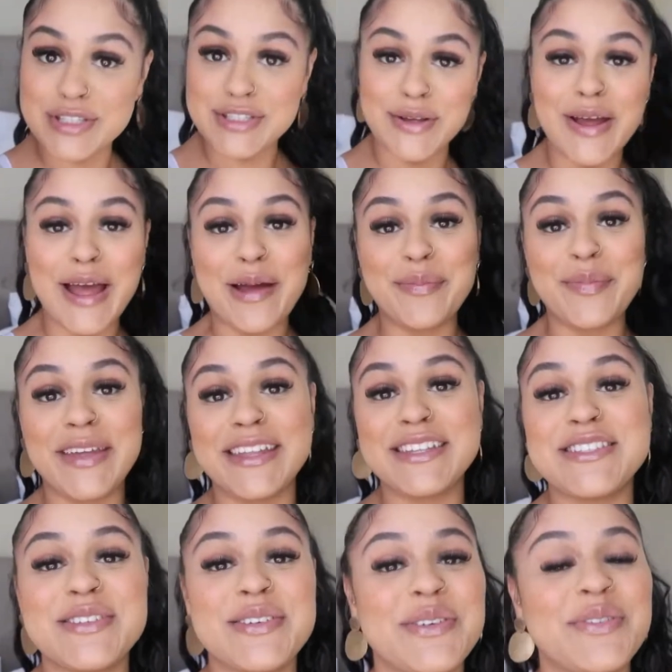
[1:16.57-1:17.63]
so happy
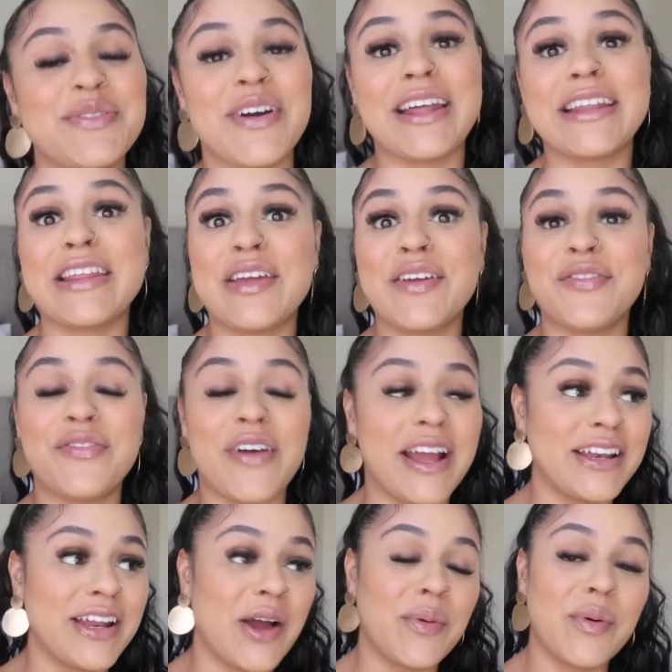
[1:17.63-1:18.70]
to finally
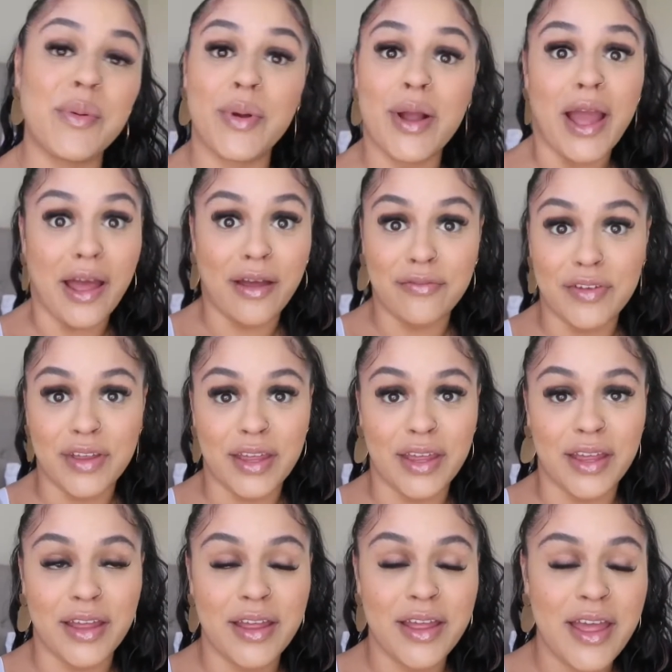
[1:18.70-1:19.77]
find out what we're
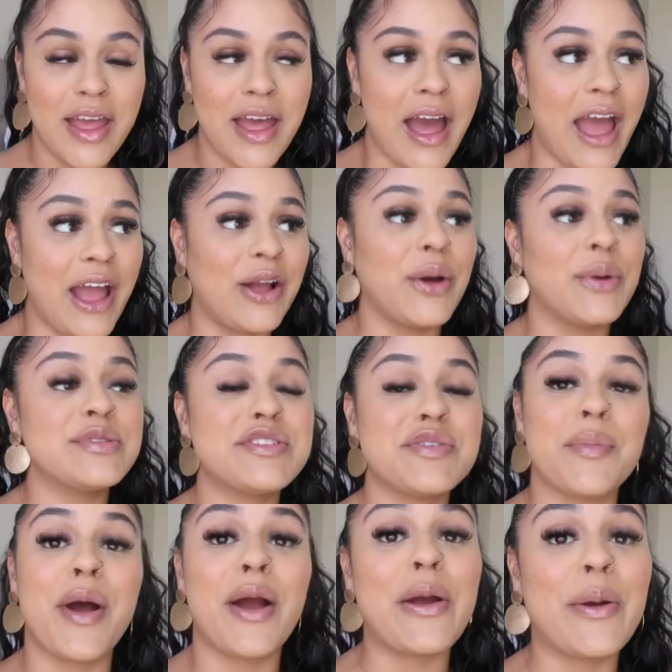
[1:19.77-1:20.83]
having. I go
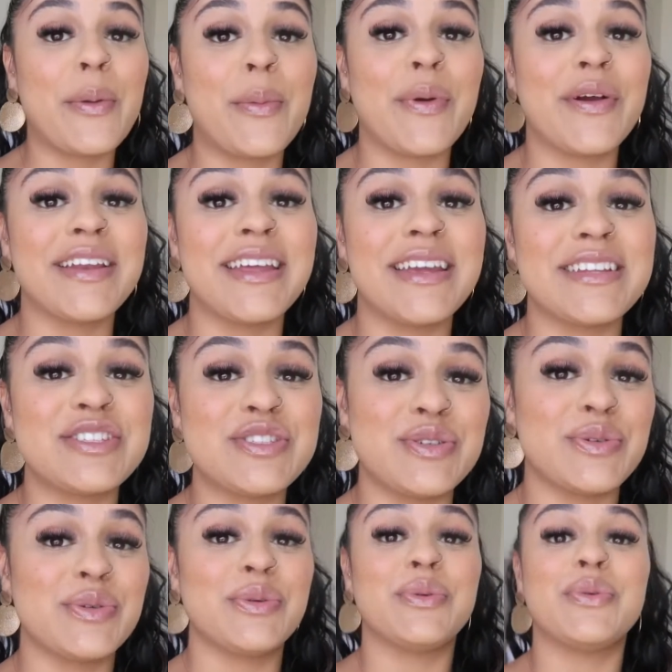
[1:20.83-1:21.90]
tomorrow morning
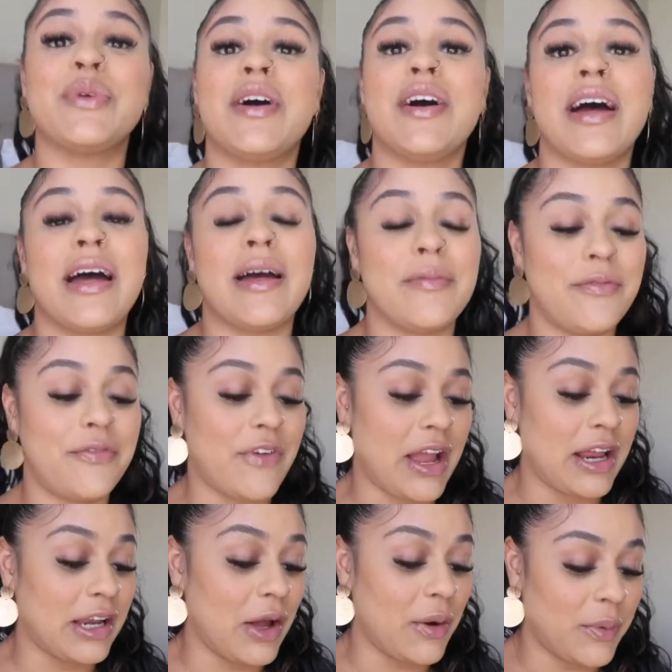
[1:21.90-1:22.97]
to um,
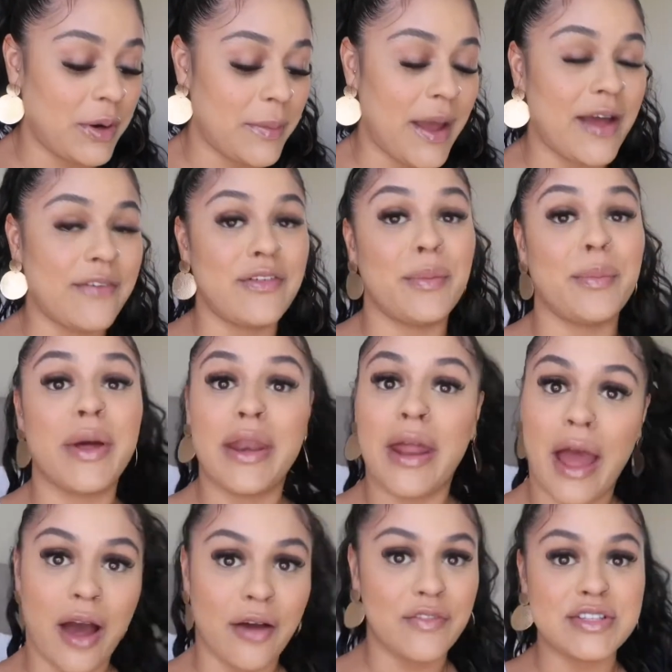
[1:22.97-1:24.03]
find out what I'm having but
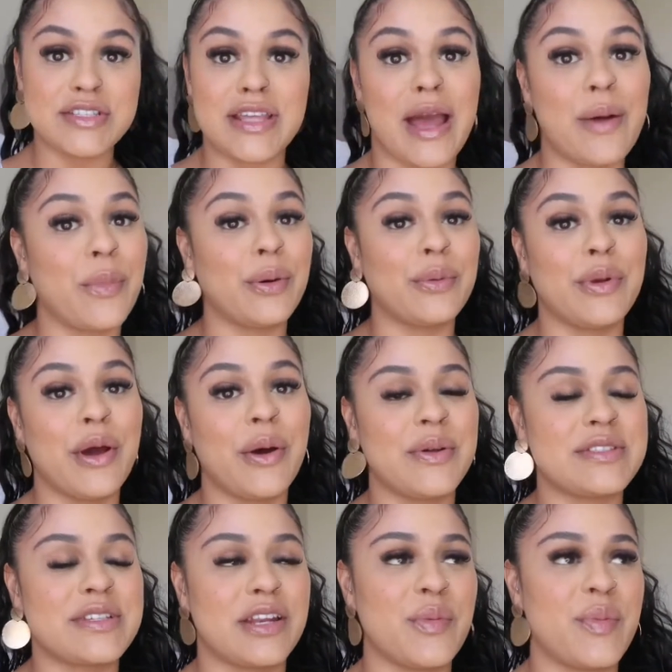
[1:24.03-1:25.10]
obviously I won't know.
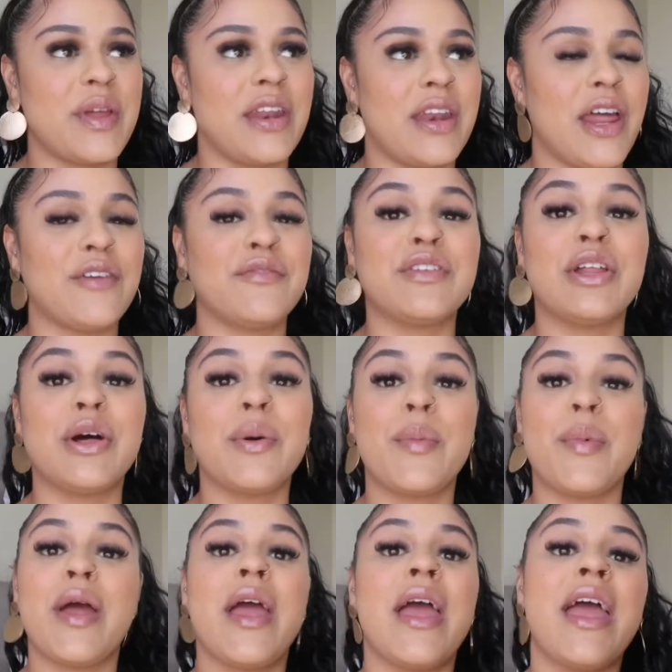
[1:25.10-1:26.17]
It's going to be in an envelope
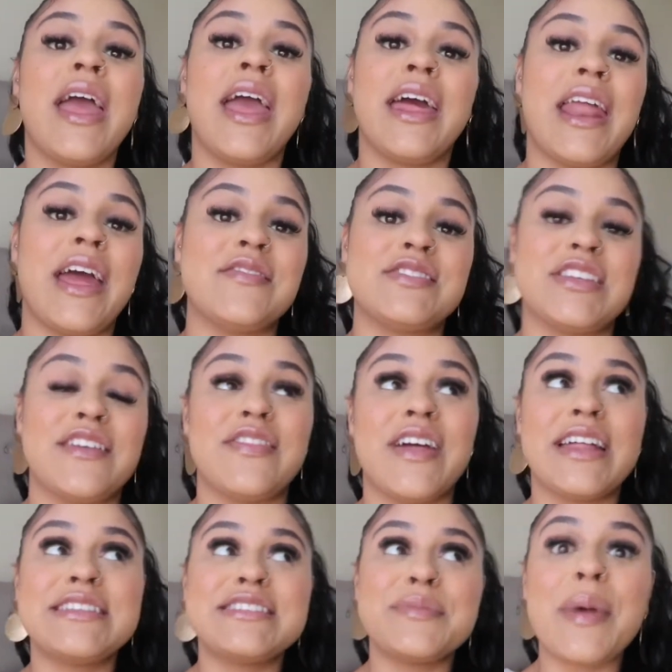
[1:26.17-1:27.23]
and I have to give
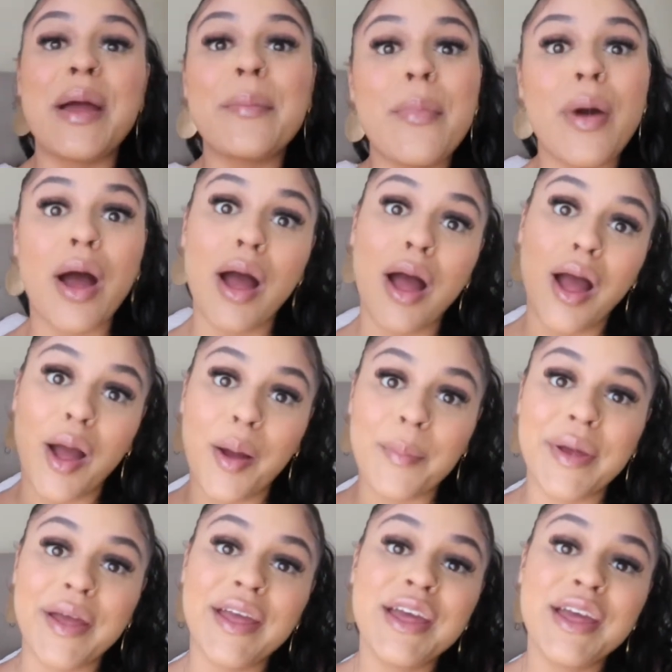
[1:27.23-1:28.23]
that to my mom.